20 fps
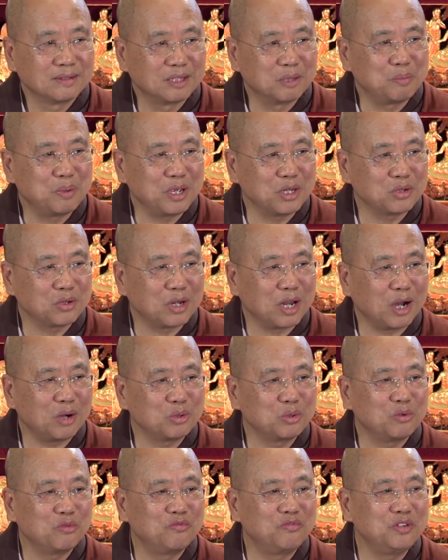Depends on
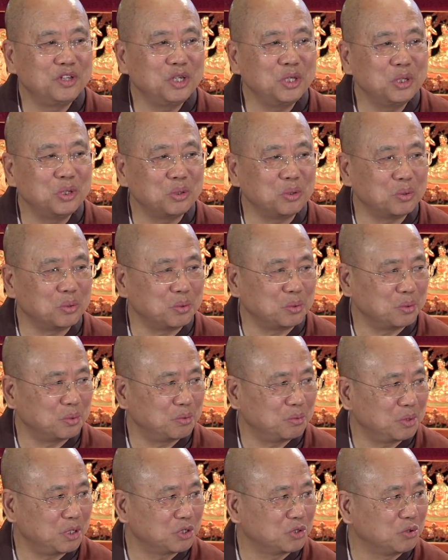how you view
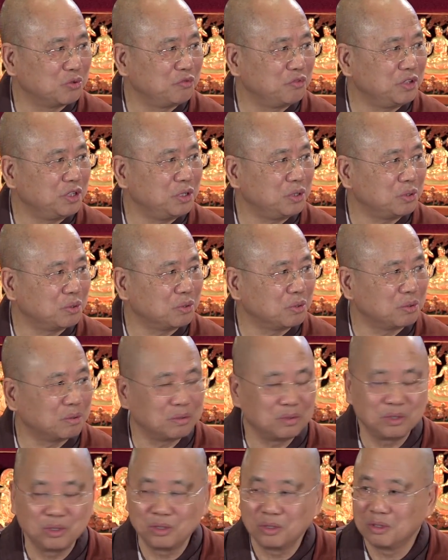what you view.